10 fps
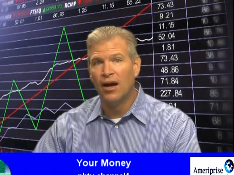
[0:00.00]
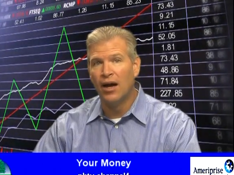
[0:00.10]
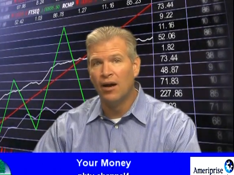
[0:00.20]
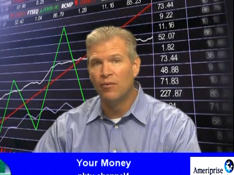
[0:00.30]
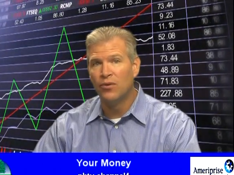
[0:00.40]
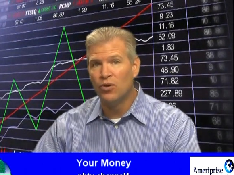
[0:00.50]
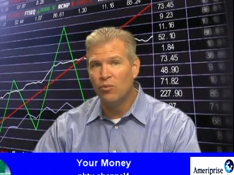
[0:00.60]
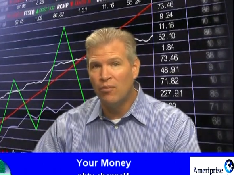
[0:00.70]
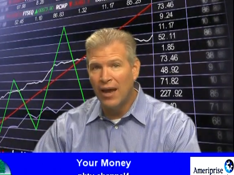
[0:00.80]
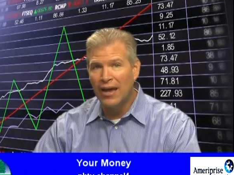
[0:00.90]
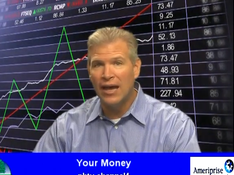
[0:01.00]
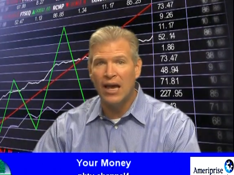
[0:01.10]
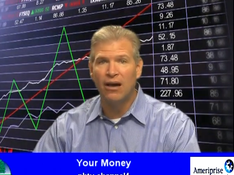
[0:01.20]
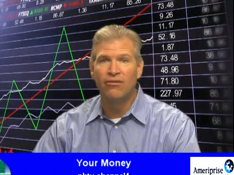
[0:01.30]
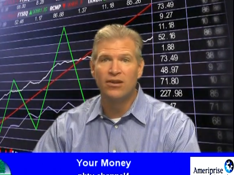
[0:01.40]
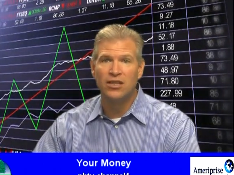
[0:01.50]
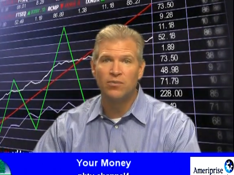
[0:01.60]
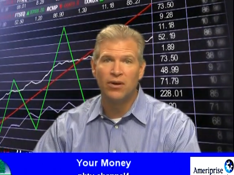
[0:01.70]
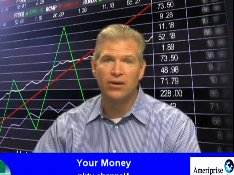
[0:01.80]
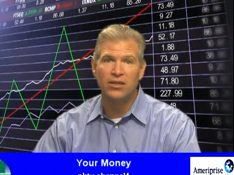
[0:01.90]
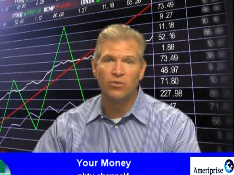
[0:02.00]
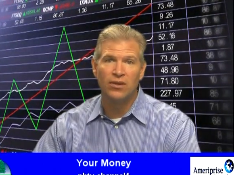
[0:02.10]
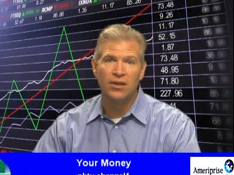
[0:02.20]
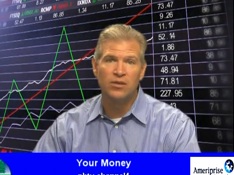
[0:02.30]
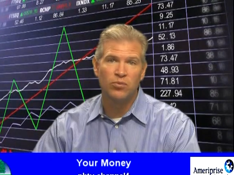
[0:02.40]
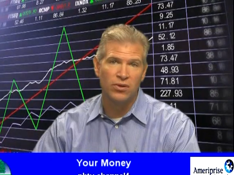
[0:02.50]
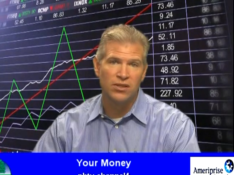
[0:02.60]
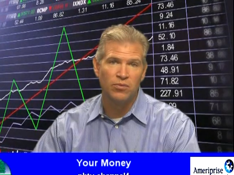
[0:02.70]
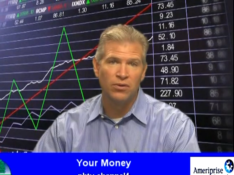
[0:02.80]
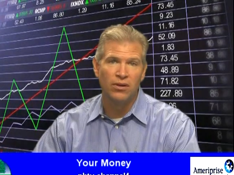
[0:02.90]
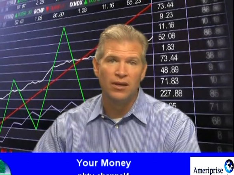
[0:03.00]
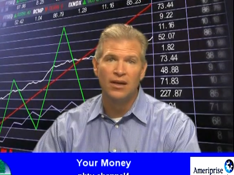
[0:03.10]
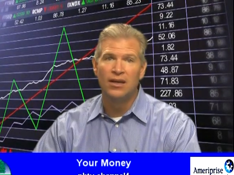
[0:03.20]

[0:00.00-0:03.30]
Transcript: Um, you may have experience with this principle